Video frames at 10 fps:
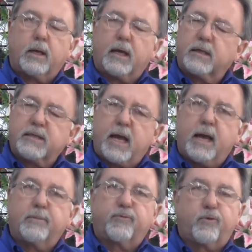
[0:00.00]
a
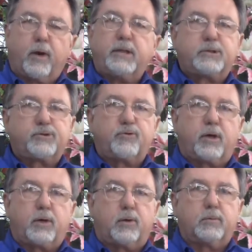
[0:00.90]
time of great
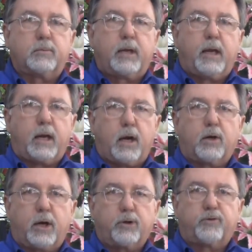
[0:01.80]
struggle in our
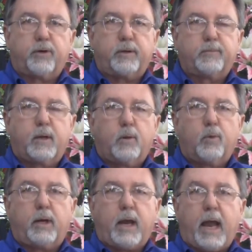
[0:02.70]
country,
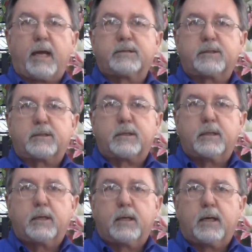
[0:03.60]
when he asked
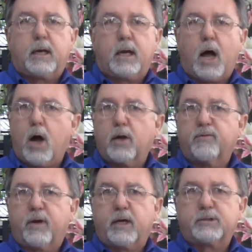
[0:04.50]
all
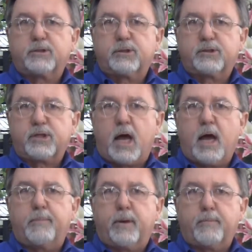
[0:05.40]
of us to
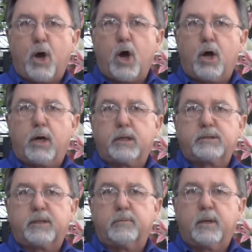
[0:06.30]
stop and
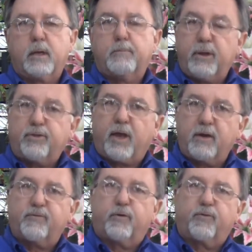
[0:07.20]
pause and be
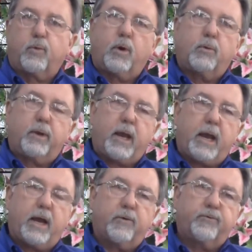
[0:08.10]
thankful for what we have.